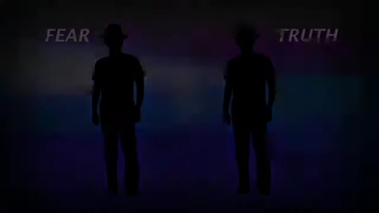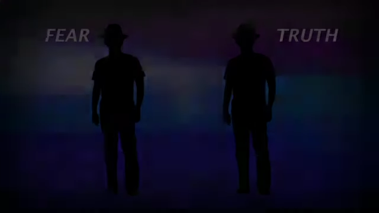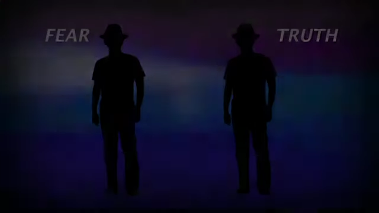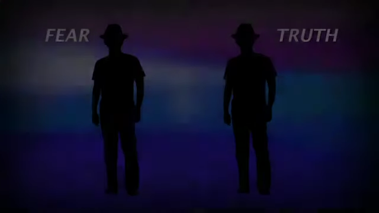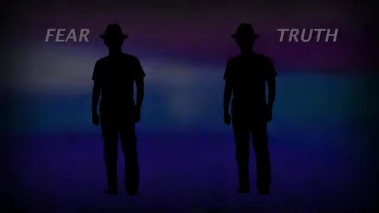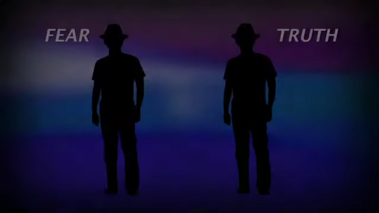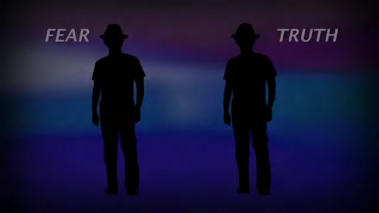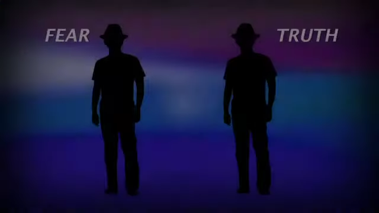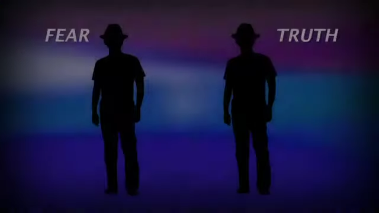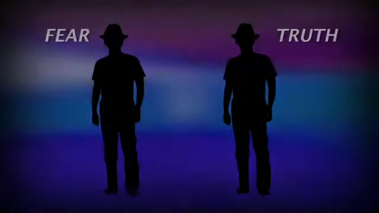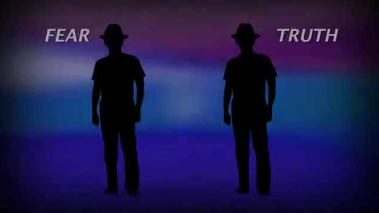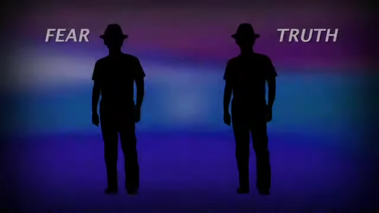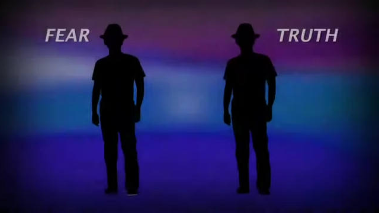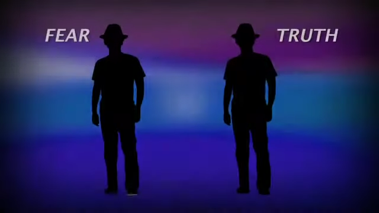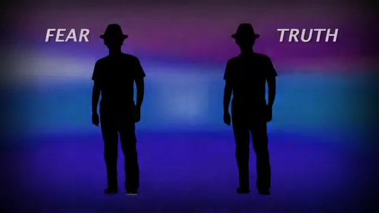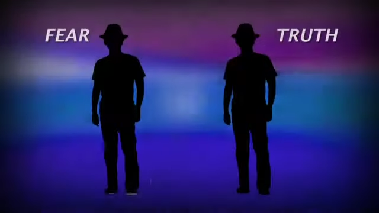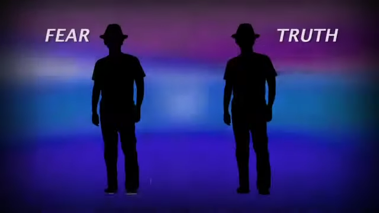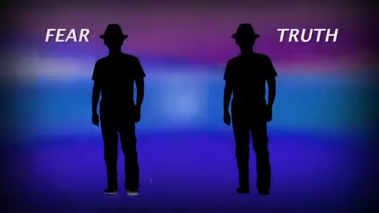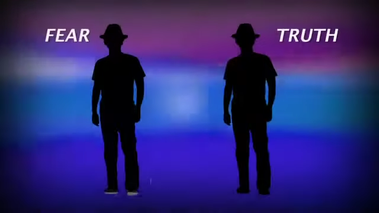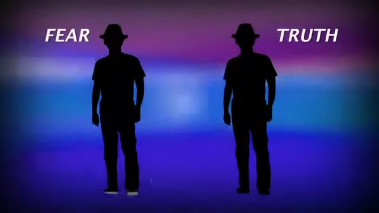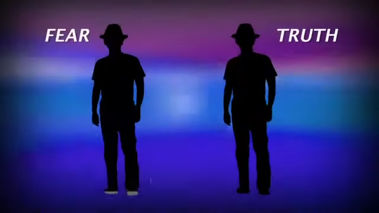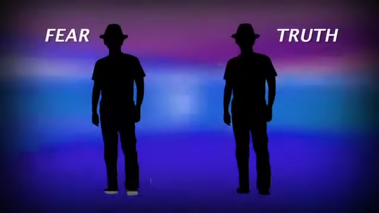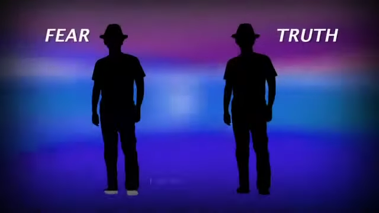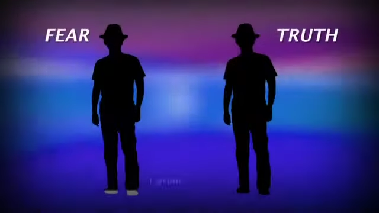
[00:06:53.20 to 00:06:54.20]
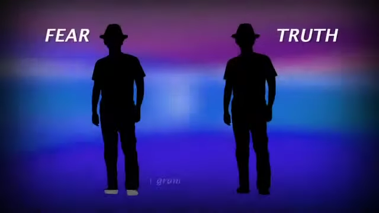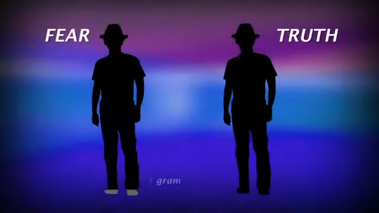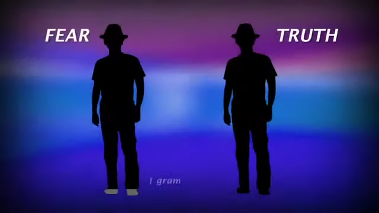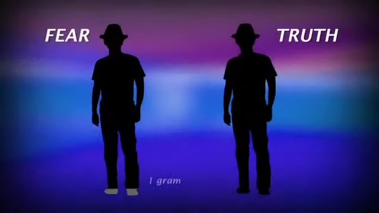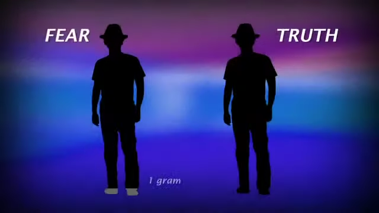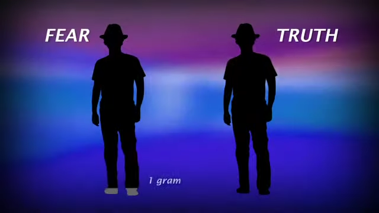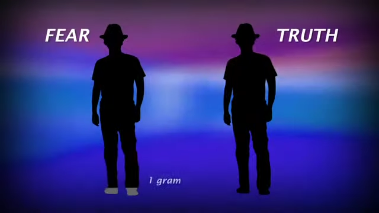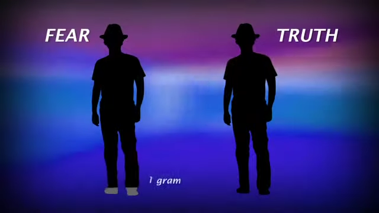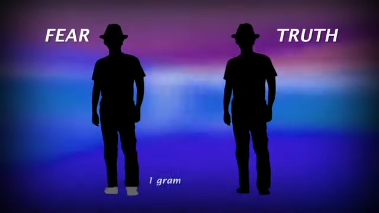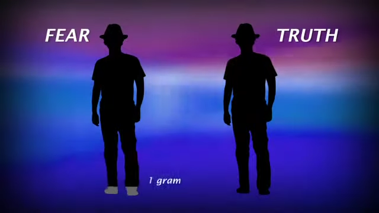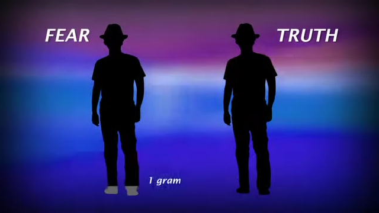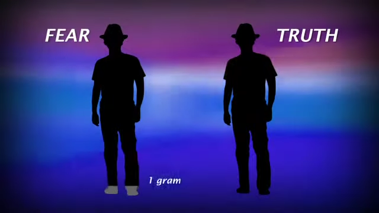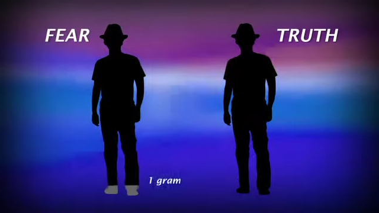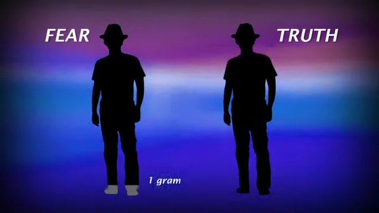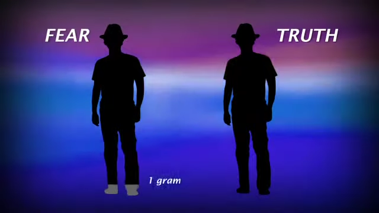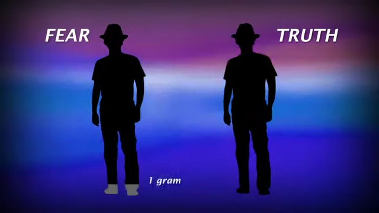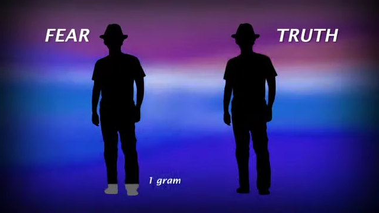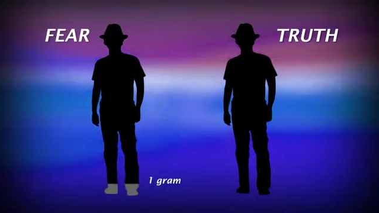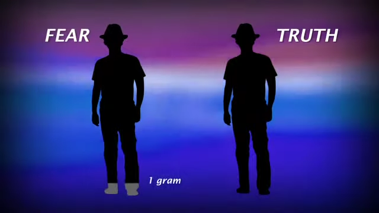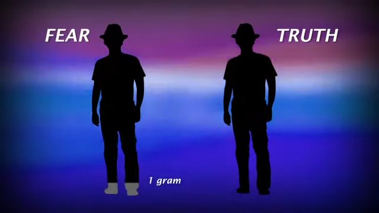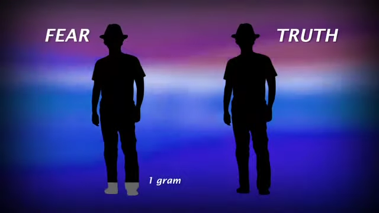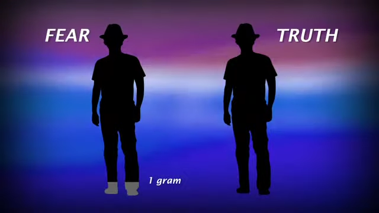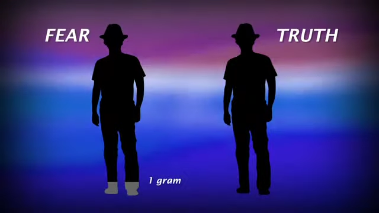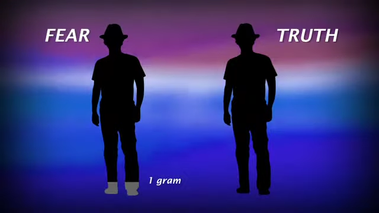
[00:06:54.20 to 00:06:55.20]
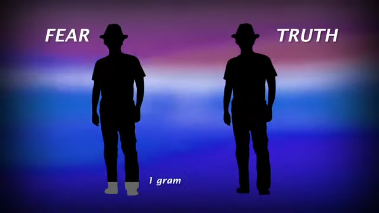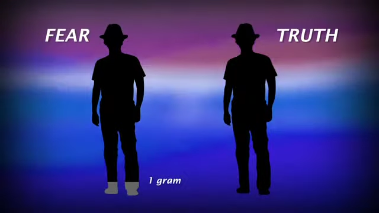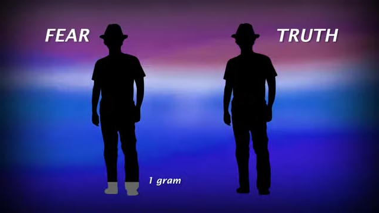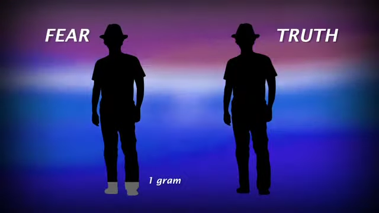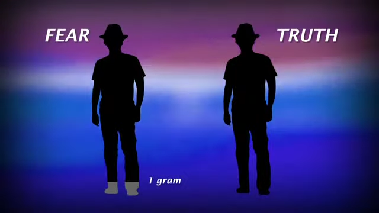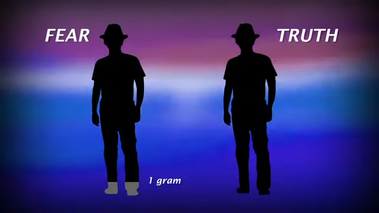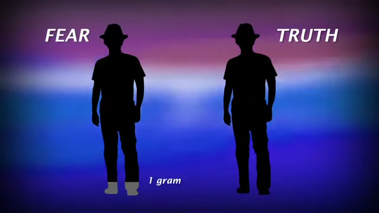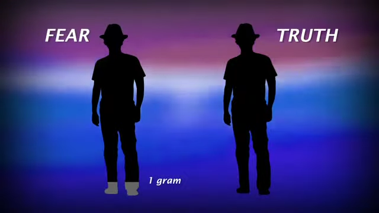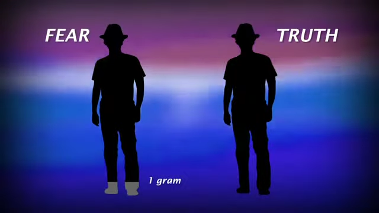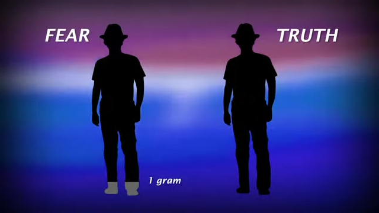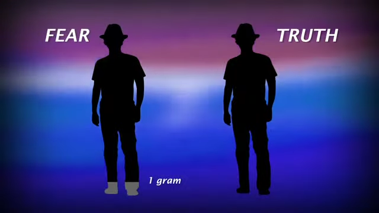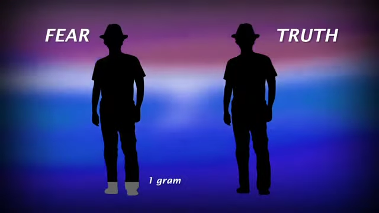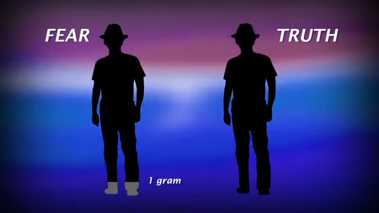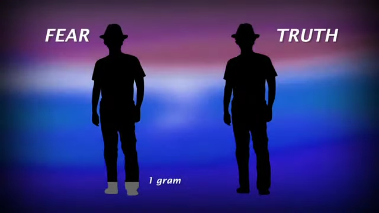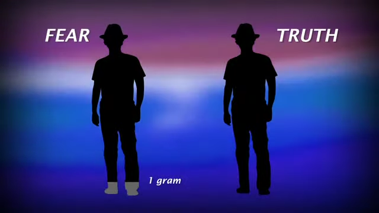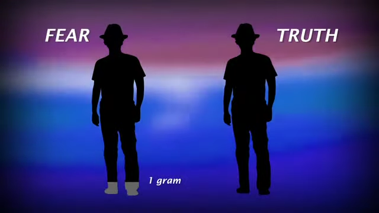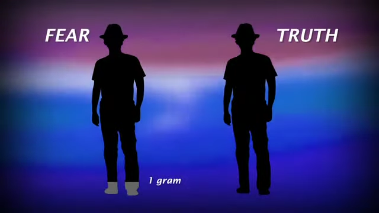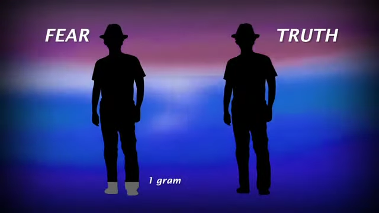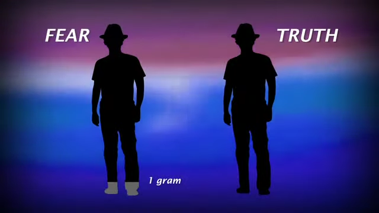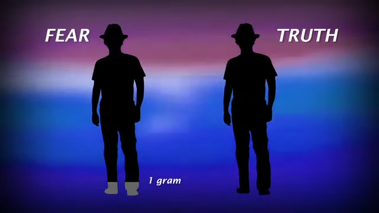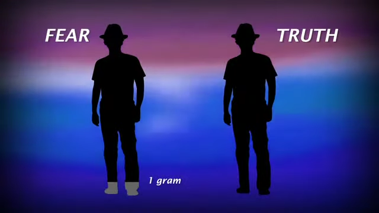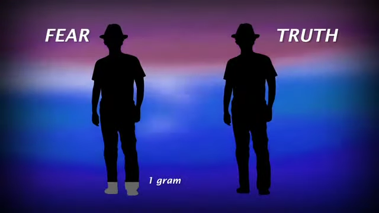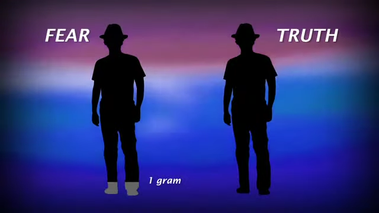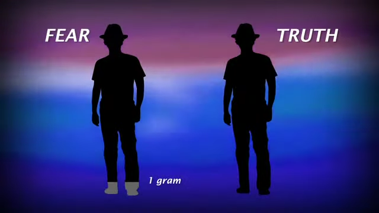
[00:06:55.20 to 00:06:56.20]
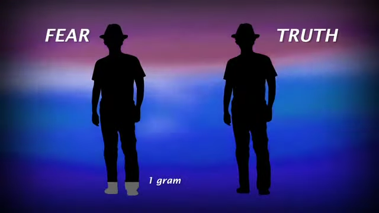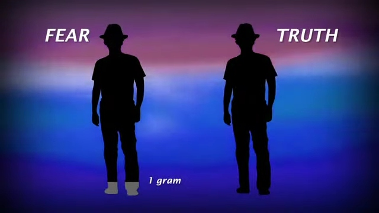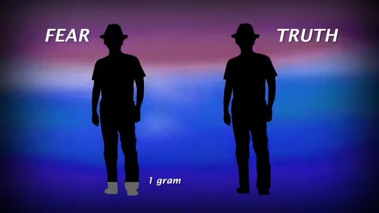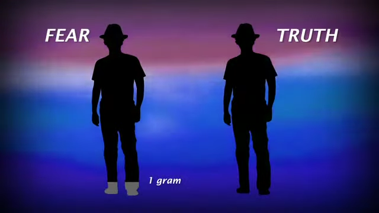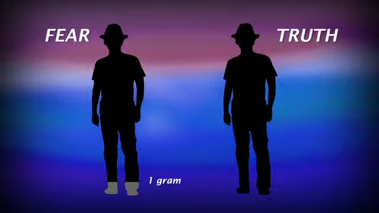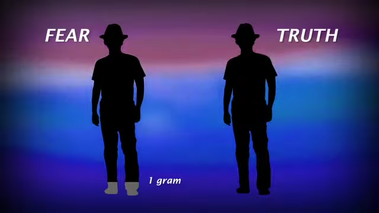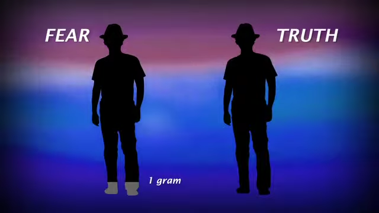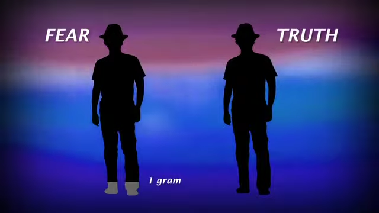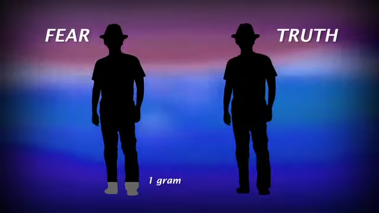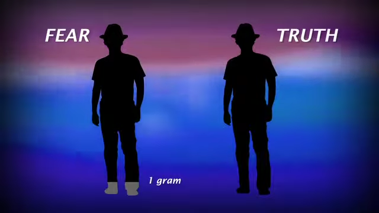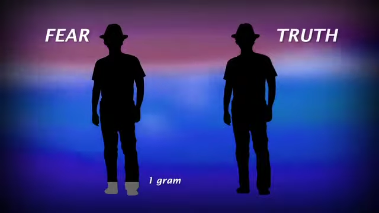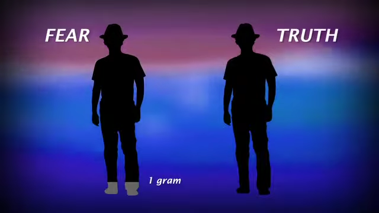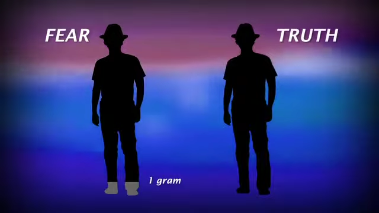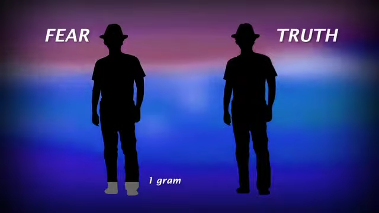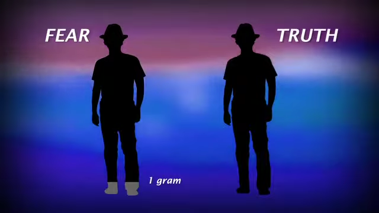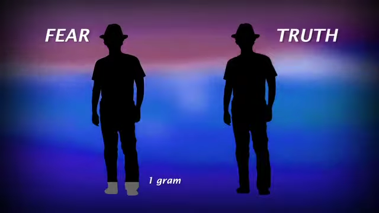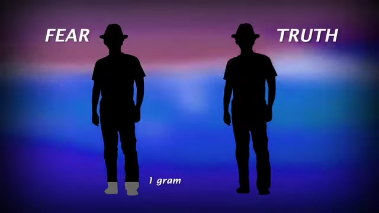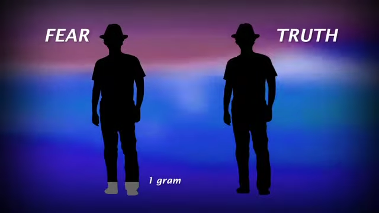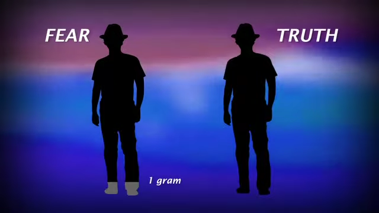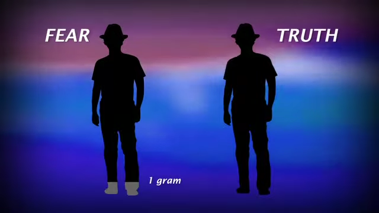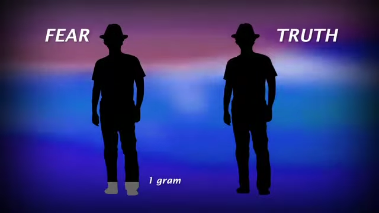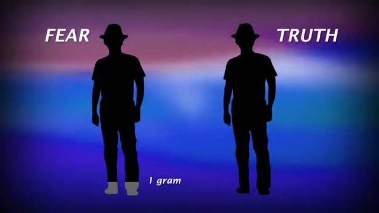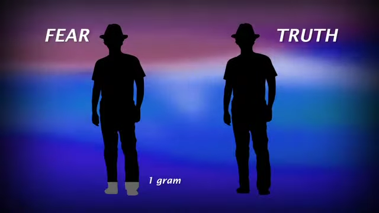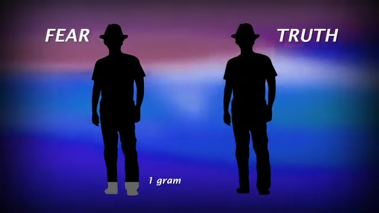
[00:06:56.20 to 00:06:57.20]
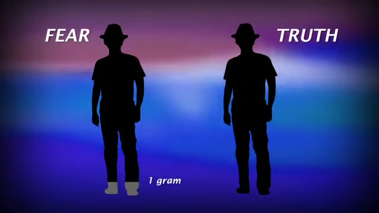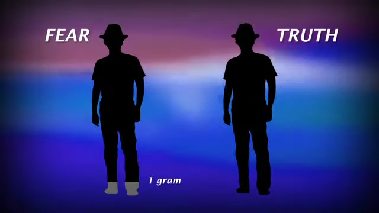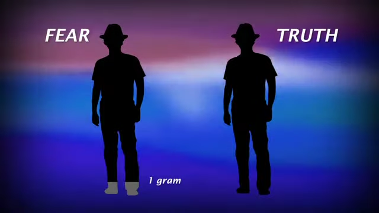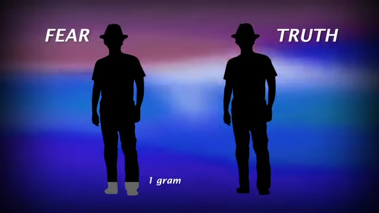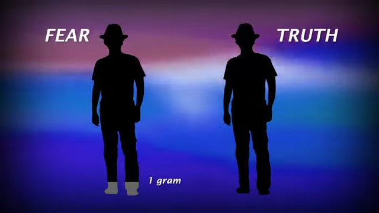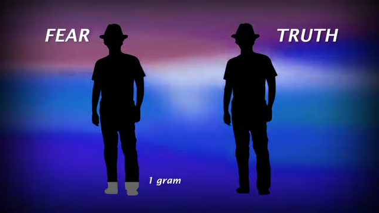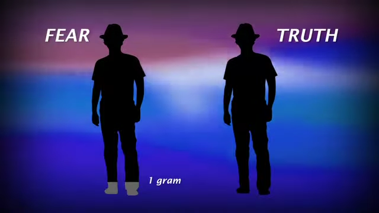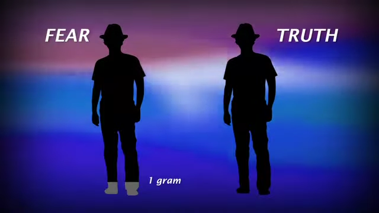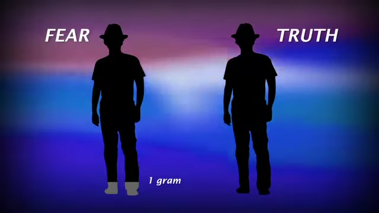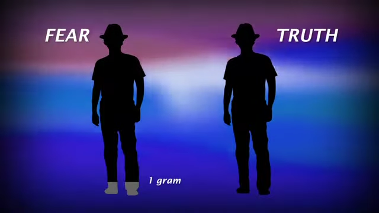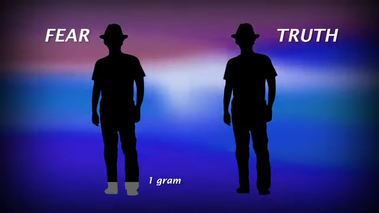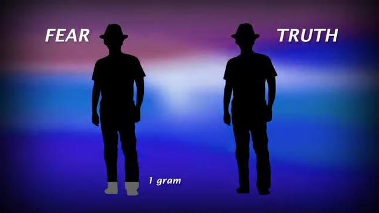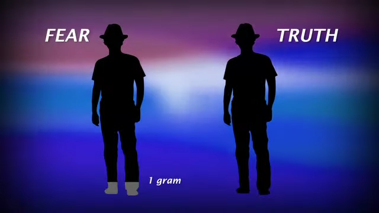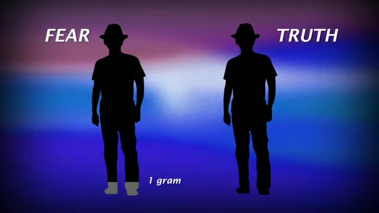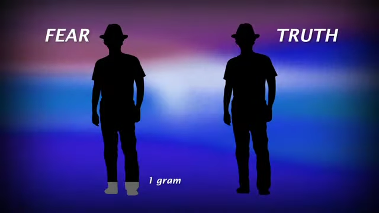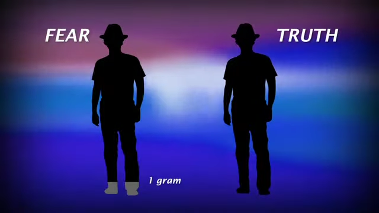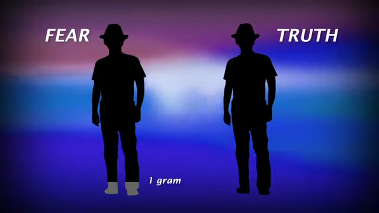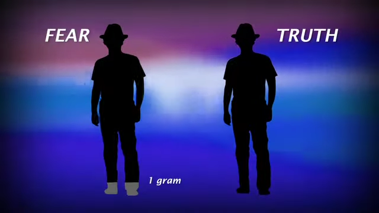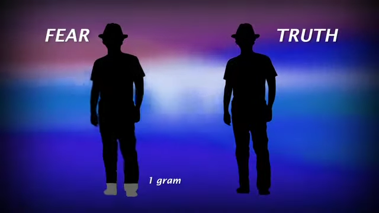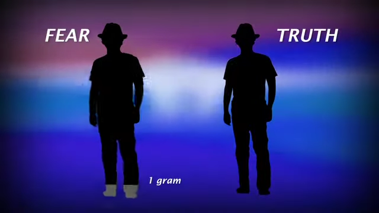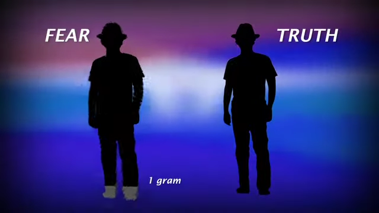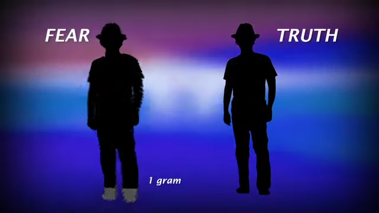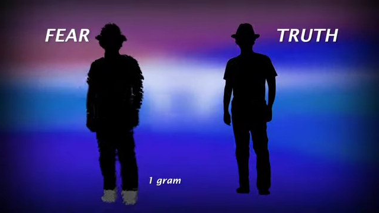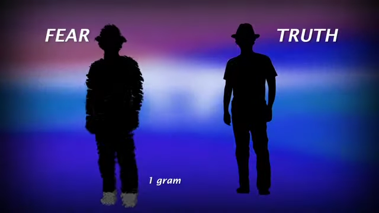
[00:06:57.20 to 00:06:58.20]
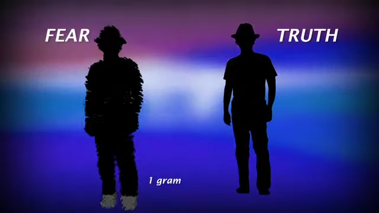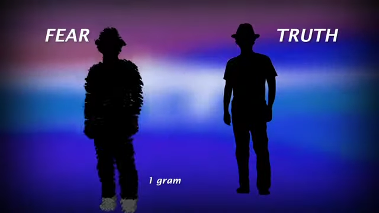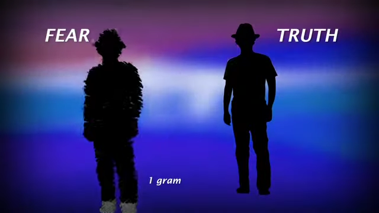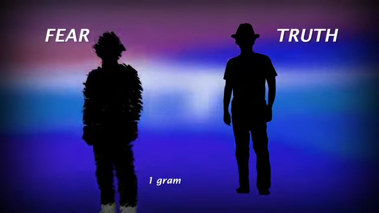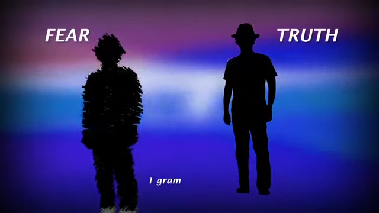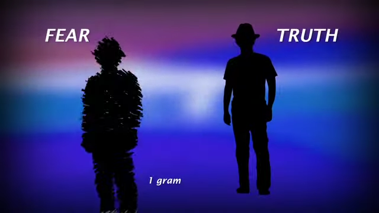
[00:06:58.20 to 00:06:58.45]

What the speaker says: (no speaker visible)